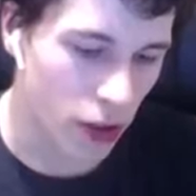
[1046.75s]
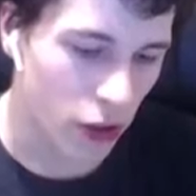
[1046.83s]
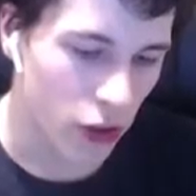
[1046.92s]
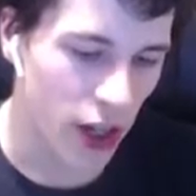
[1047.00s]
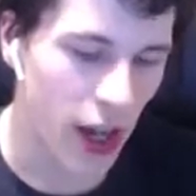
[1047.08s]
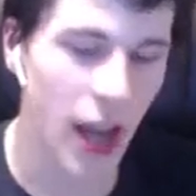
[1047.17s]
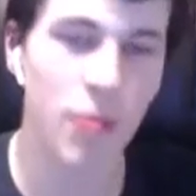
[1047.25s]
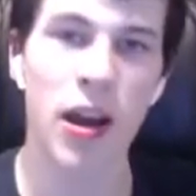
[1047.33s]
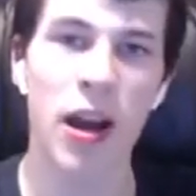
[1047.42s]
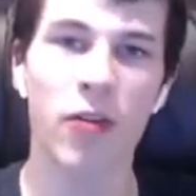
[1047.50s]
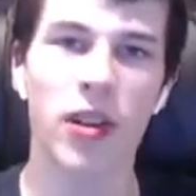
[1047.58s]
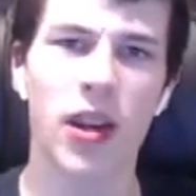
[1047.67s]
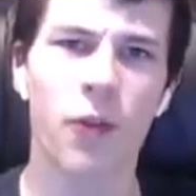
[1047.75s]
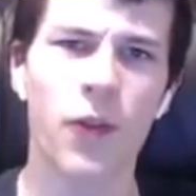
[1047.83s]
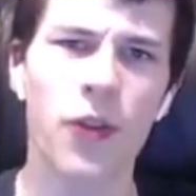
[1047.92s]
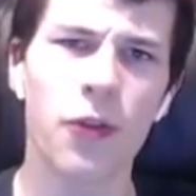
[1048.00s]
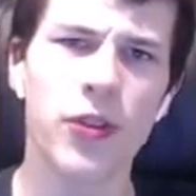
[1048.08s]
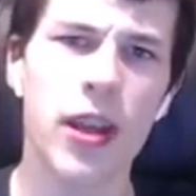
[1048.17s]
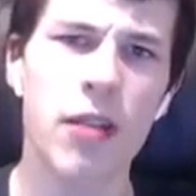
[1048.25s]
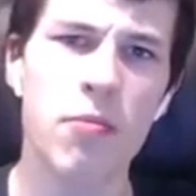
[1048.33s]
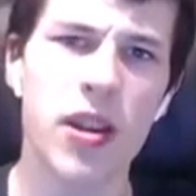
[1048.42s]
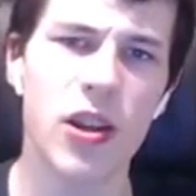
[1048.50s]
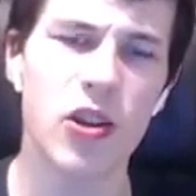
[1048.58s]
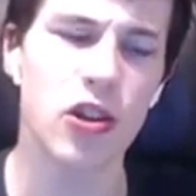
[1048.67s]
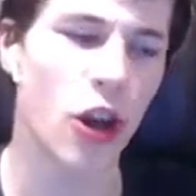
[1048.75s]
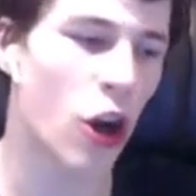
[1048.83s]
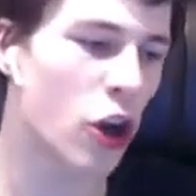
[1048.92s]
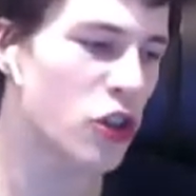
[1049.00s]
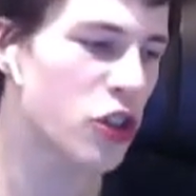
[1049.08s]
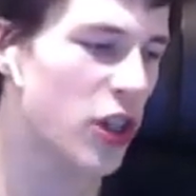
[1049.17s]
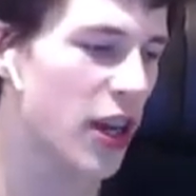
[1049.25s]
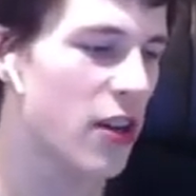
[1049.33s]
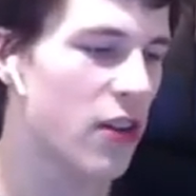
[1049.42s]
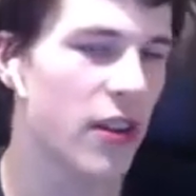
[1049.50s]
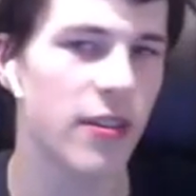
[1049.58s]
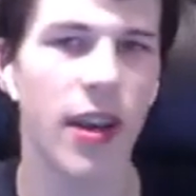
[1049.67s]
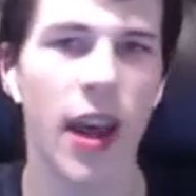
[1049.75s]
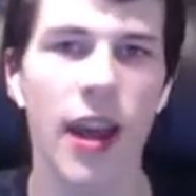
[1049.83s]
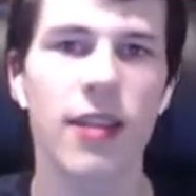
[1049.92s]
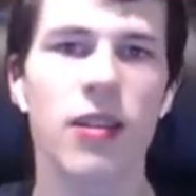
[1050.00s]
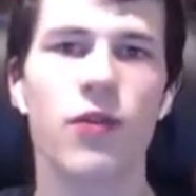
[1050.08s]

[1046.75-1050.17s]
So yeah, apparently a 15-minute charge in this case. If you